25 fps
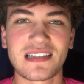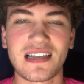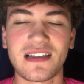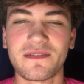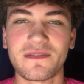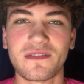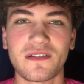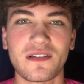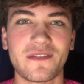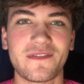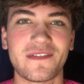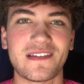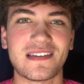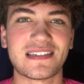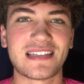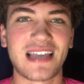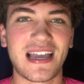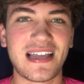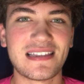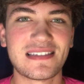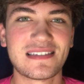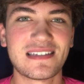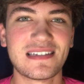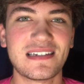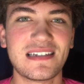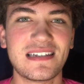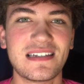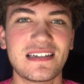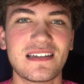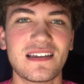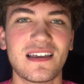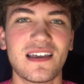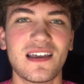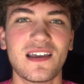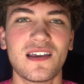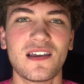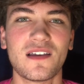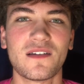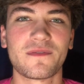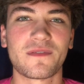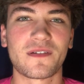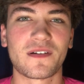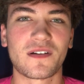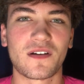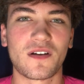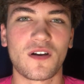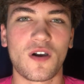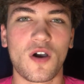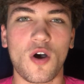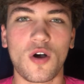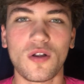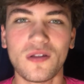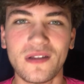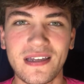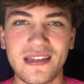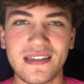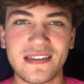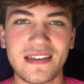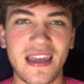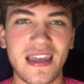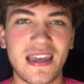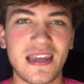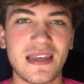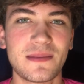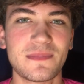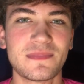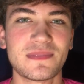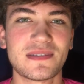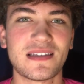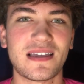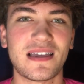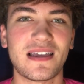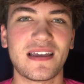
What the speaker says: level of intensity for all 8 games,